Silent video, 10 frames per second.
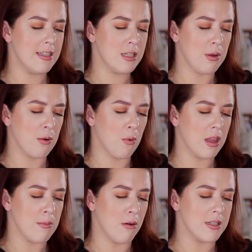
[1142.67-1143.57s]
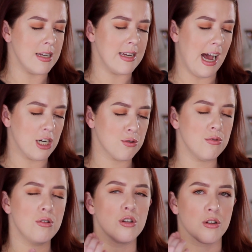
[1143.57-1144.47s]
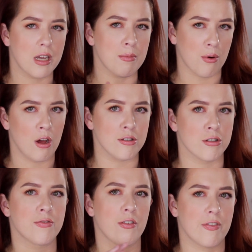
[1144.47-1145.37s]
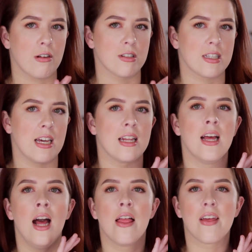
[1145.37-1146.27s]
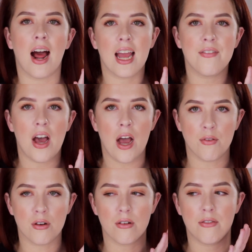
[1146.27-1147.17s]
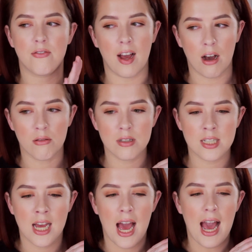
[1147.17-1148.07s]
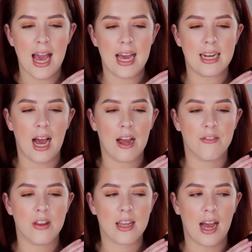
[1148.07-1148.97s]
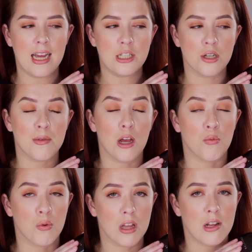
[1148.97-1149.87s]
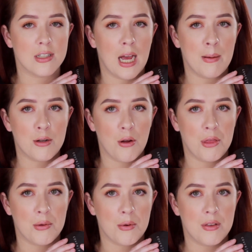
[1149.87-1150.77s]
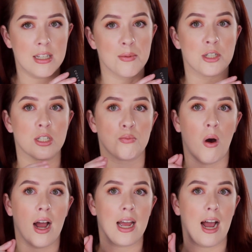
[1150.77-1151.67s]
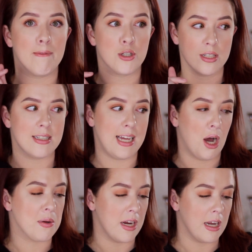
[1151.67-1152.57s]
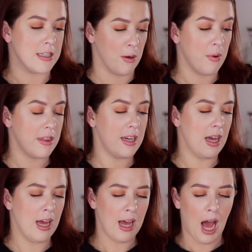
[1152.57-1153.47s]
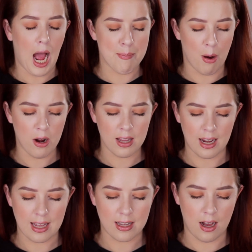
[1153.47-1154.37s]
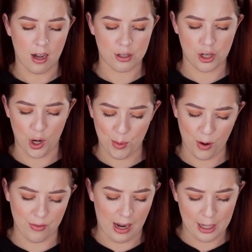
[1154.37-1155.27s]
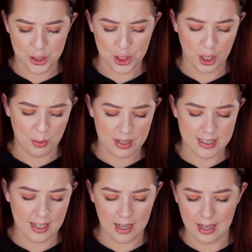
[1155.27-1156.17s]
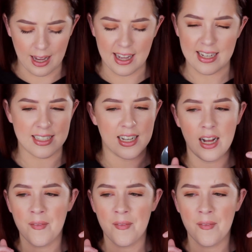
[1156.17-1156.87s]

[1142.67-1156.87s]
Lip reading: this is like one of the most natural looking bronzers for fair skin that I have ever found, and I feel like it took me a really long time to go through this, which is why I'm just now getting done with it. I bought it like October of last year, I want to say, and